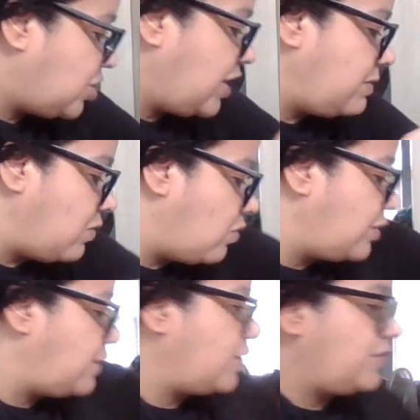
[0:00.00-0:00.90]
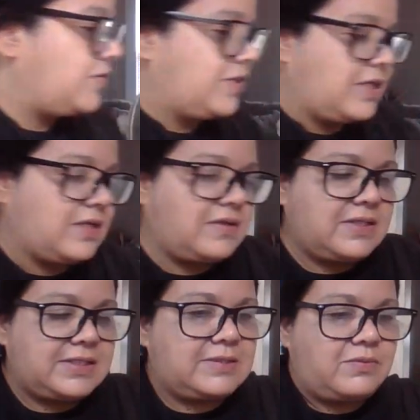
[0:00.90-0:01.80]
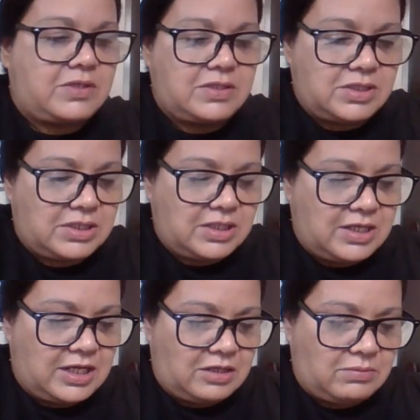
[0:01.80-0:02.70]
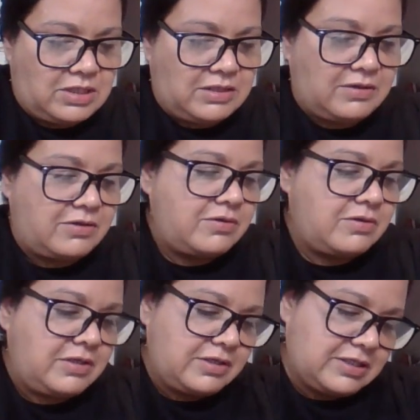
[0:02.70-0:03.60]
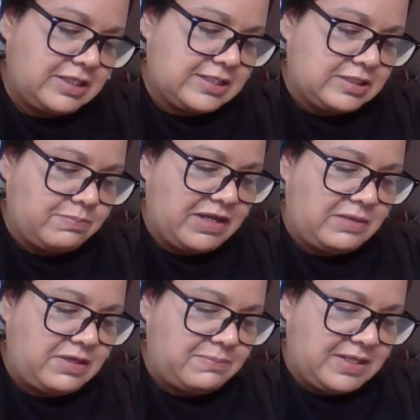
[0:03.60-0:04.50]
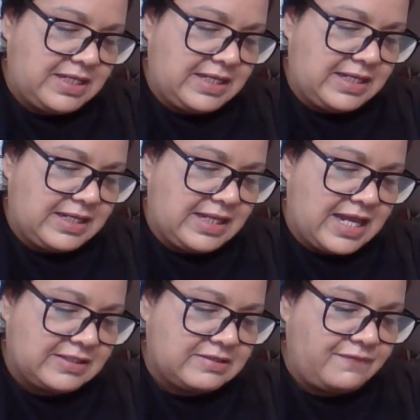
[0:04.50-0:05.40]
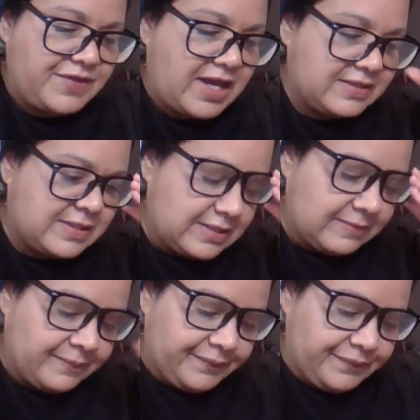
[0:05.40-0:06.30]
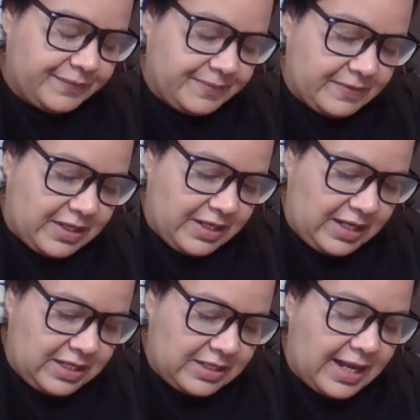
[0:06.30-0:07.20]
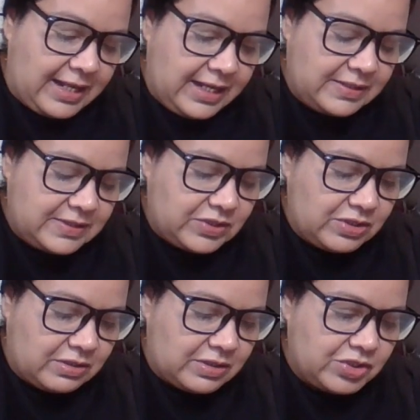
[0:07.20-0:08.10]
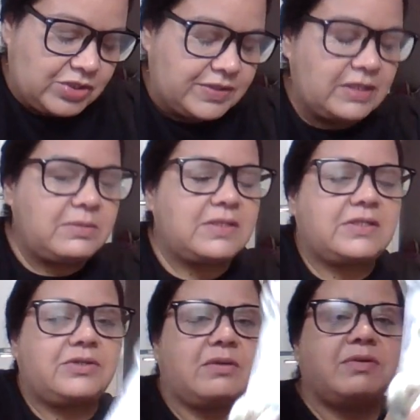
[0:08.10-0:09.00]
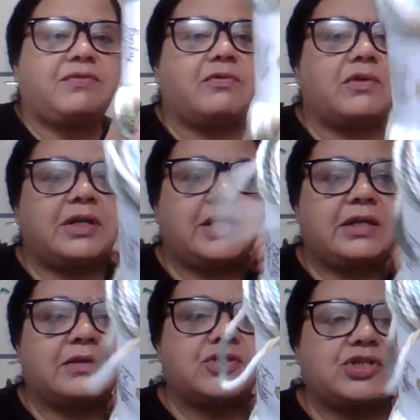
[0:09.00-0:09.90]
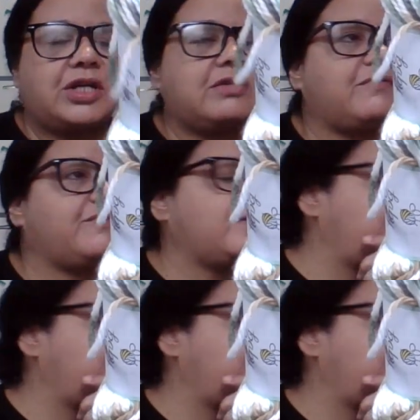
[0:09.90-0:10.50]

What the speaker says: she gave me one of those. And then this one, she gave me, oh look, it's baby bee, lots of dots. And I like this yarn. She sent me this yarn before in a shade of